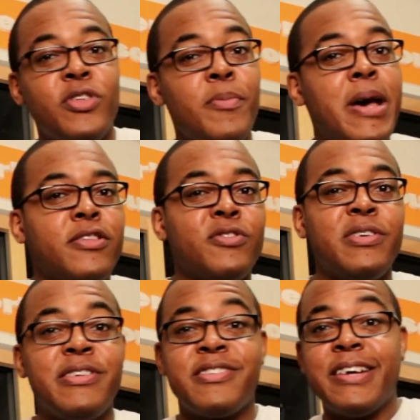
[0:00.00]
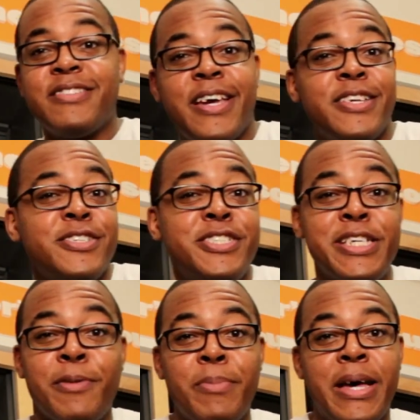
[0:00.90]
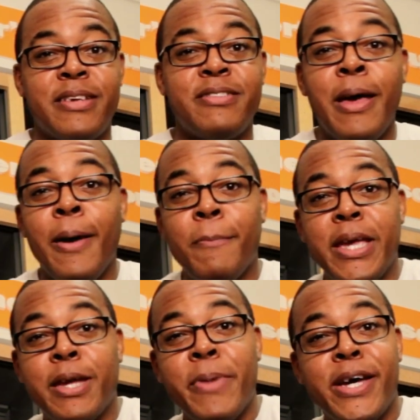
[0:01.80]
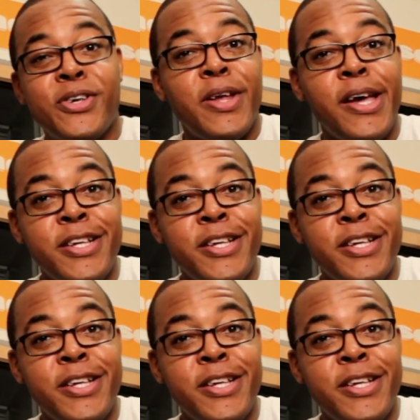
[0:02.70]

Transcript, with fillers: Do the math, you see there's lots of energy in mass. Make matter to